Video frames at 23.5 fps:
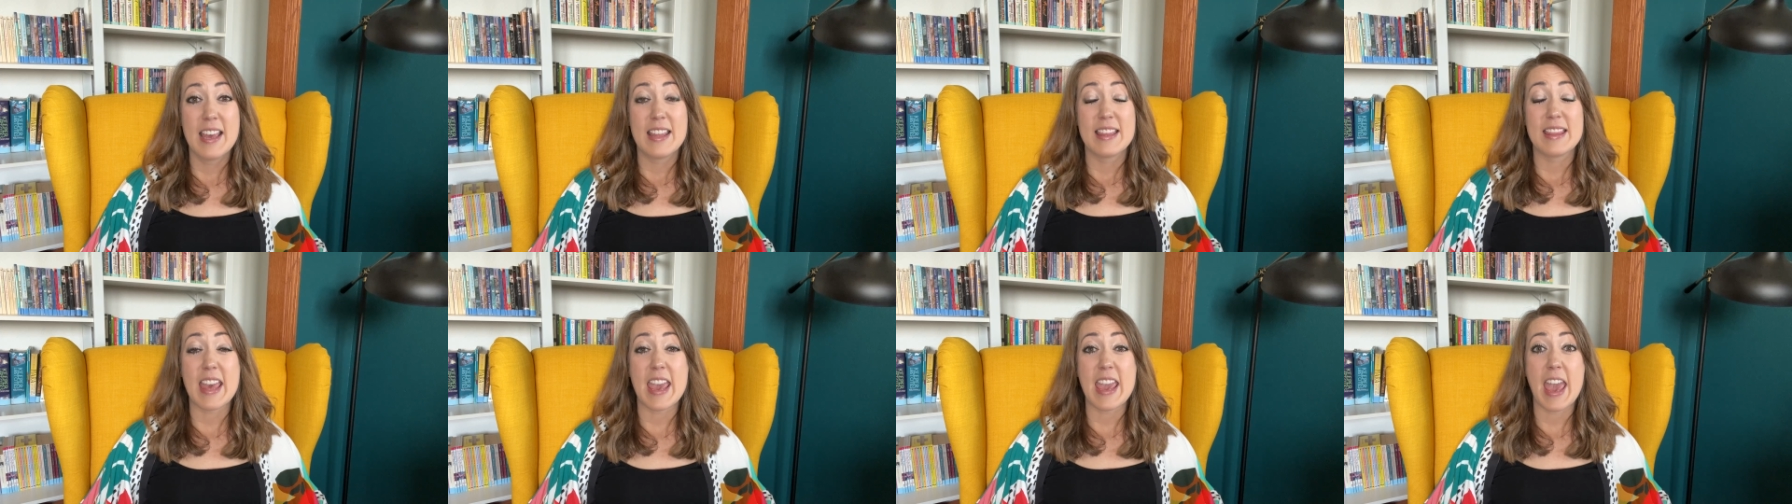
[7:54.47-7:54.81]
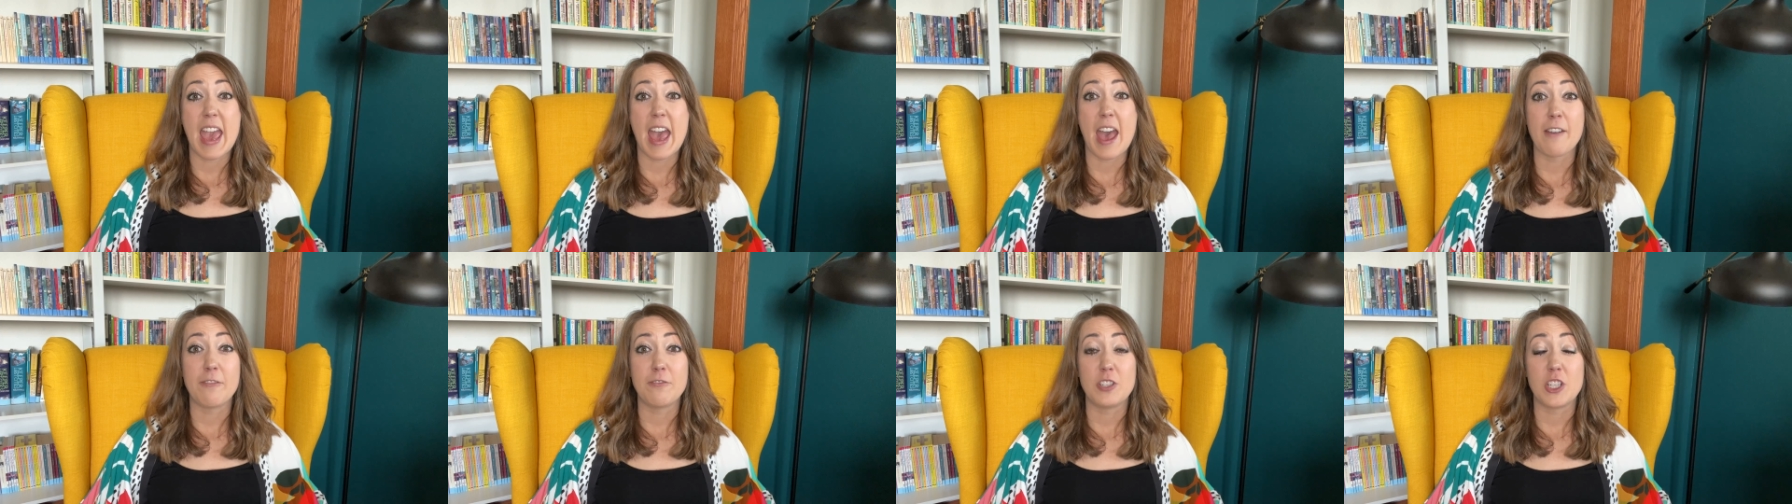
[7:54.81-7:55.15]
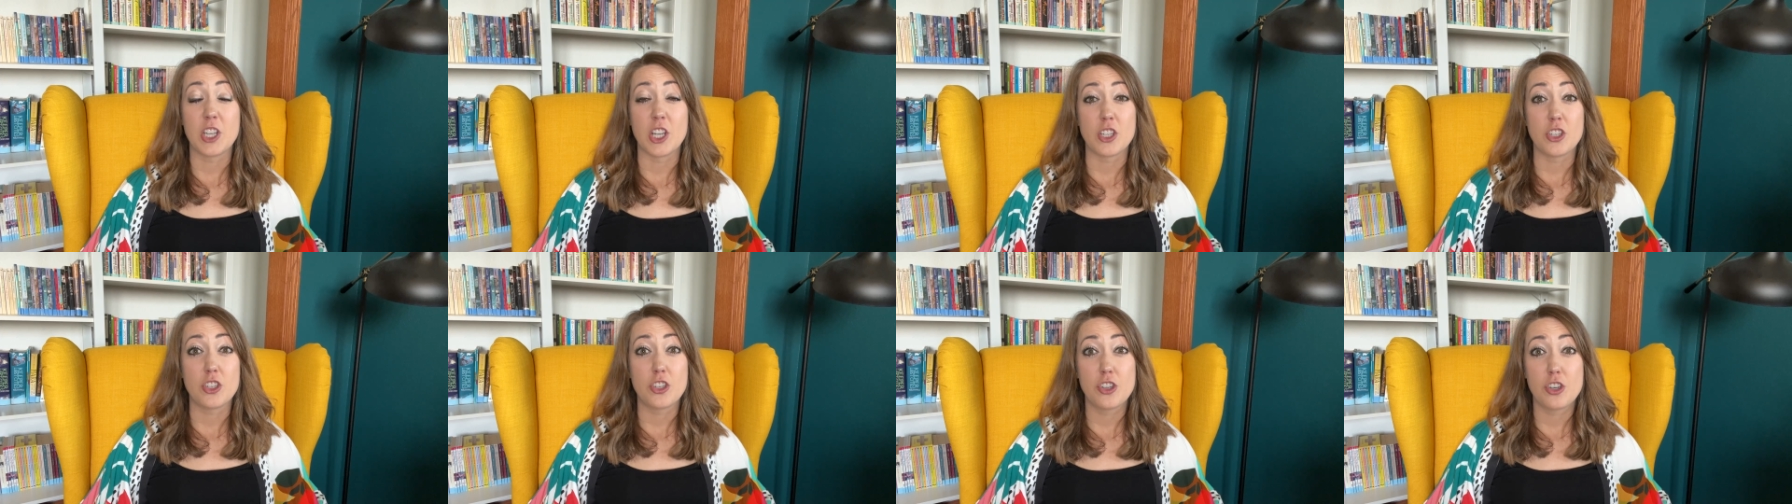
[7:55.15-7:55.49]
They have
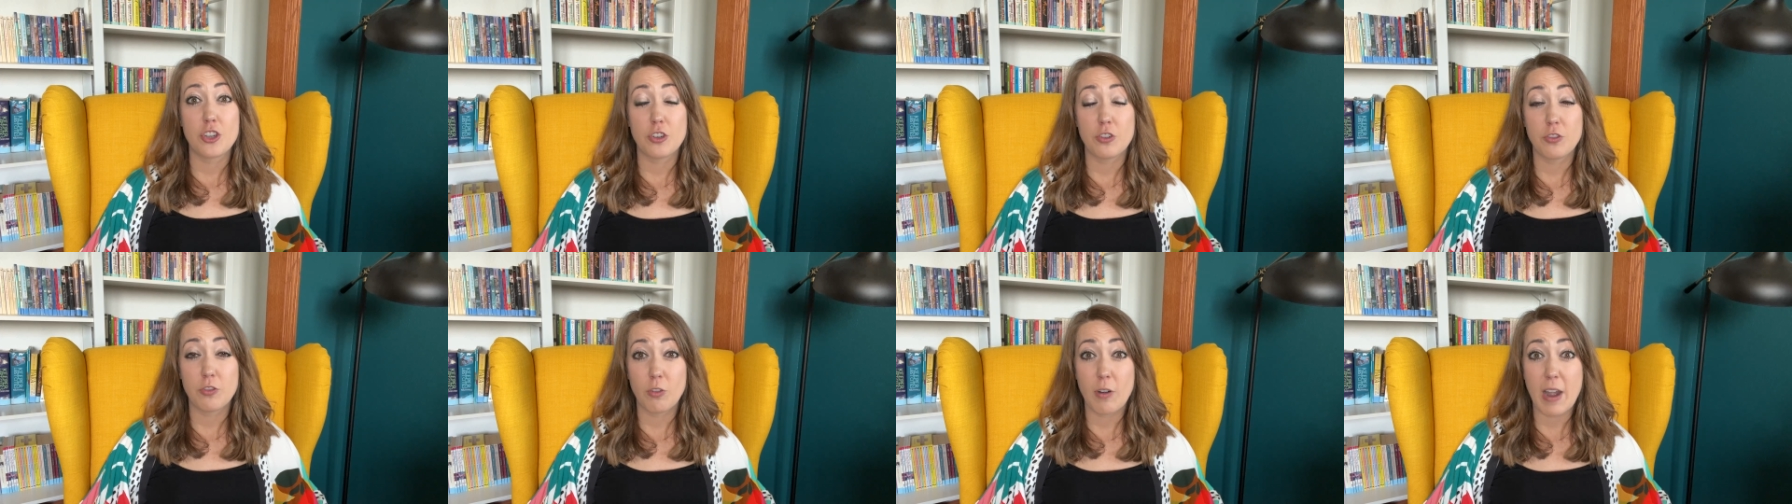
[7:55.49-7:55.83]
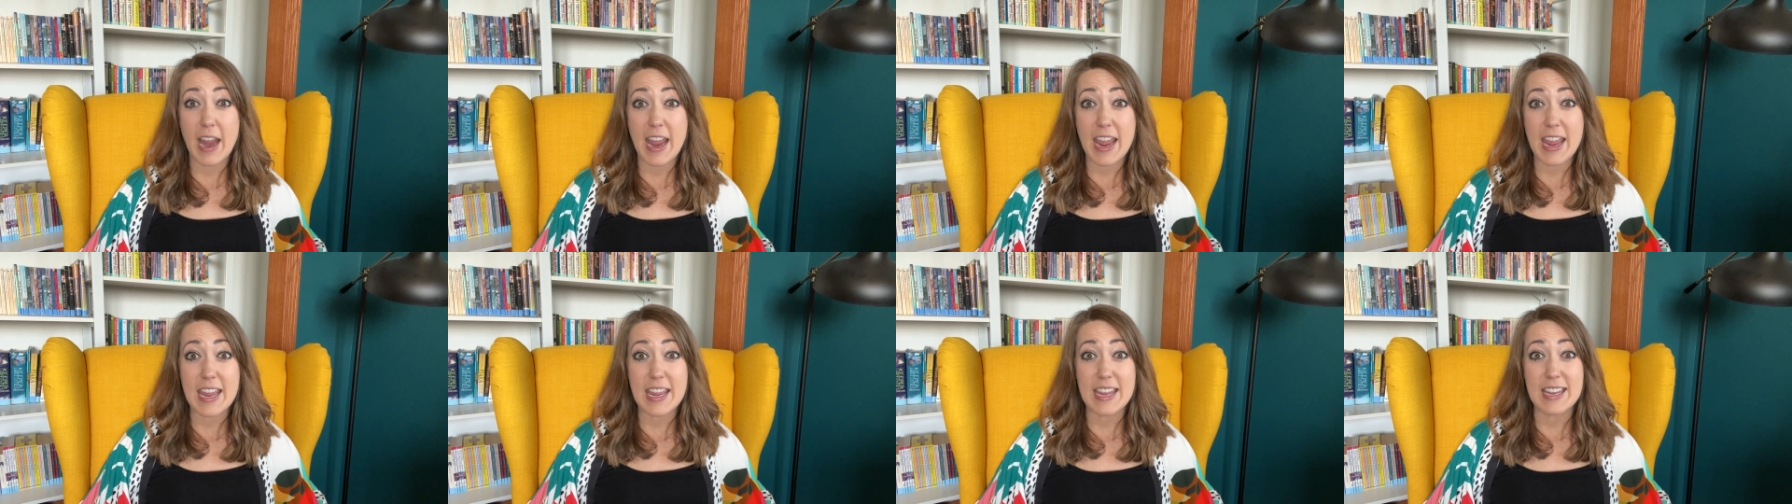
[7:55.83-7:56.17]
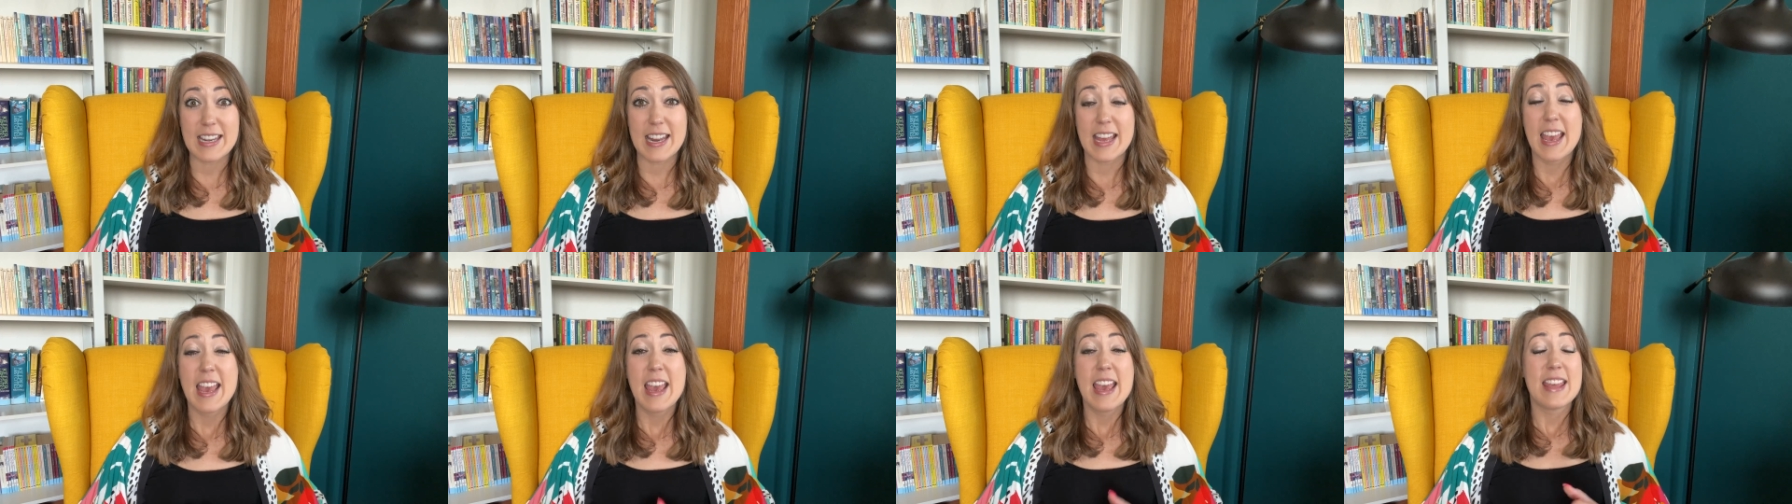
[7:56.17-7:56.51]
to train.